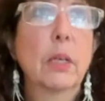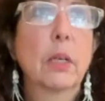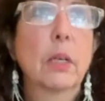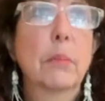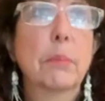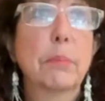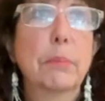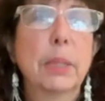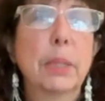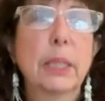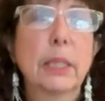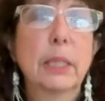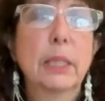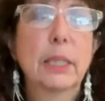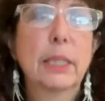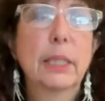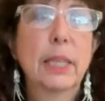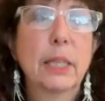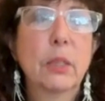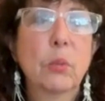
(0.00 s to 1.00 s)
but
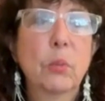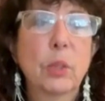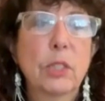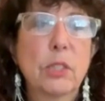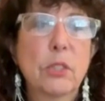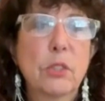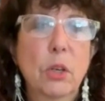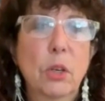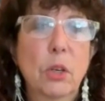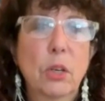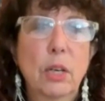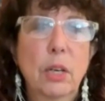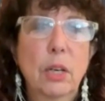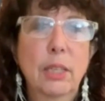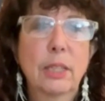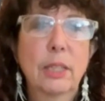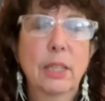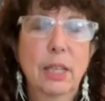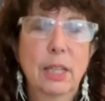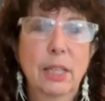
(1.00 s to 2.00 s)
then we saw
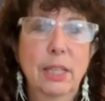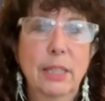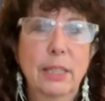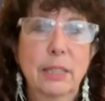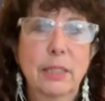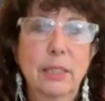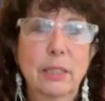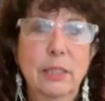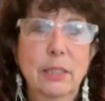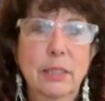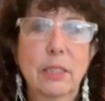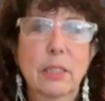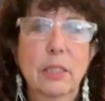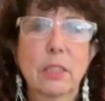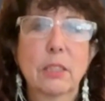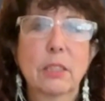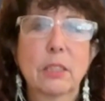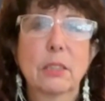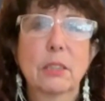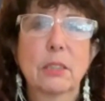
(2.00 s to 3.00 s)
online
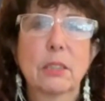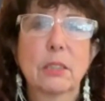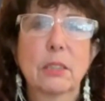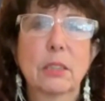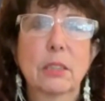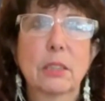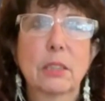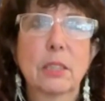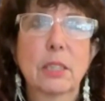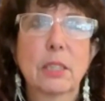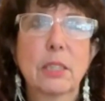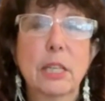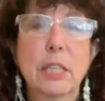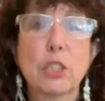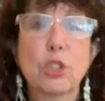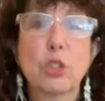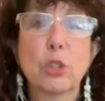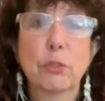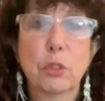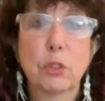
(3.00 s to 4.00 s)
the
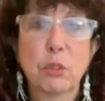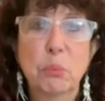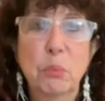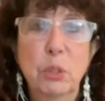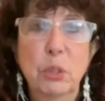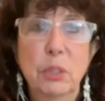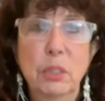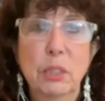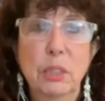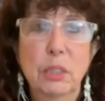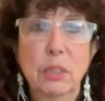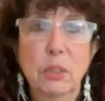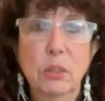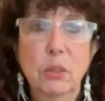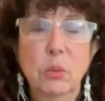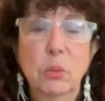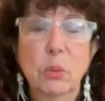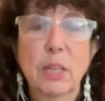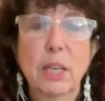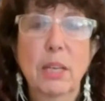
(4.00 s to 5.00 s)
nature of community.
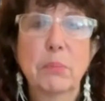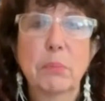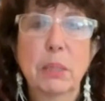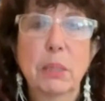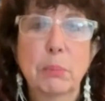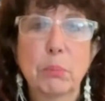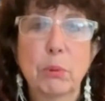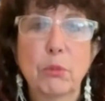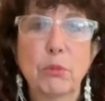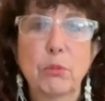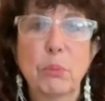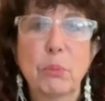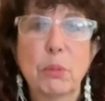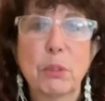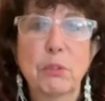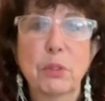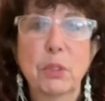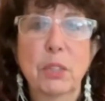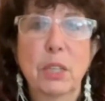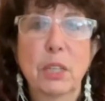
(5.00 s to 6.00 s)
We had people from
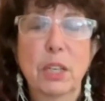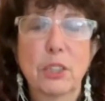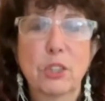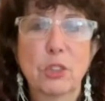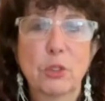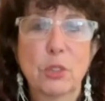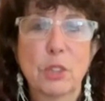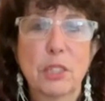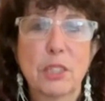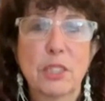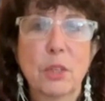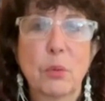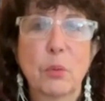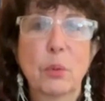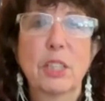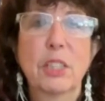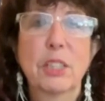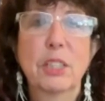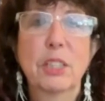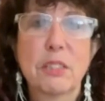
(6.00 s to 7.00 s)
different countries that
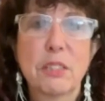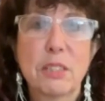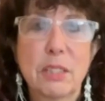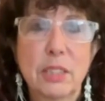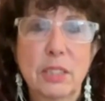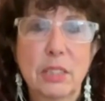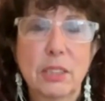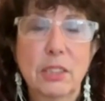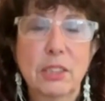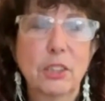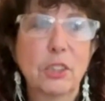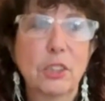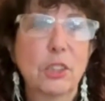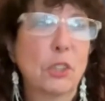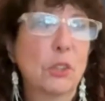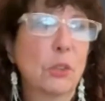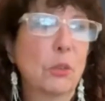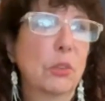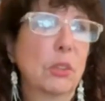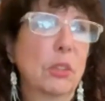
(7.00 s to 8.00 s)
we could see,
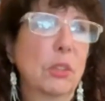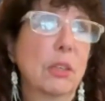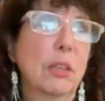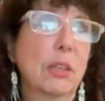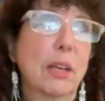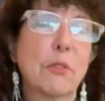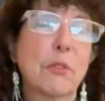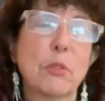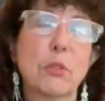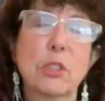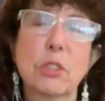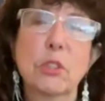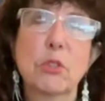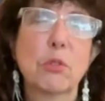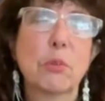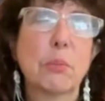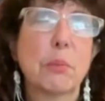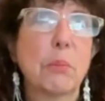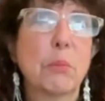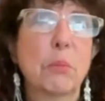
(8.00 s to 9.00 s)
I just
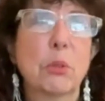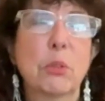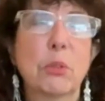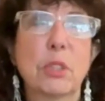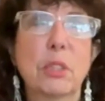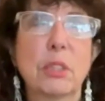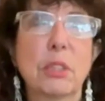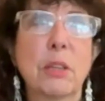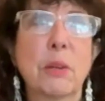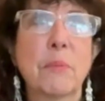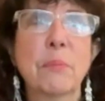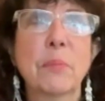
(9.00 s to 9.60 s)
remember the